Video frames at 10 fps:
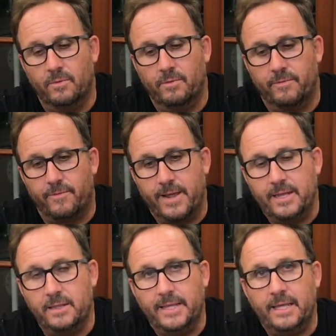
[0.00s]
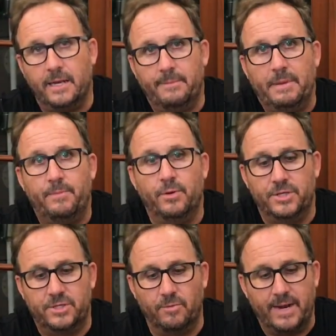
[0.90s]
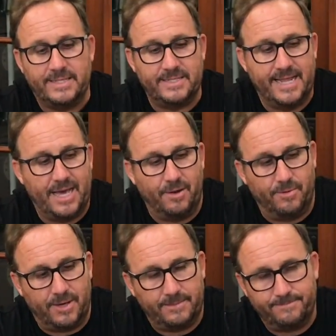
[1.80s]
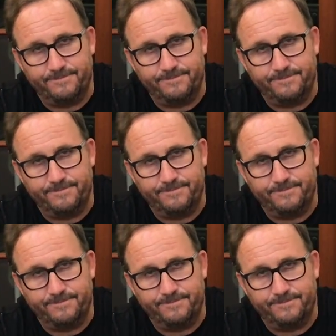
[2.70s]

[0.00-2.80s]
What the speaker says: Frankly, let me put it to rest now, right?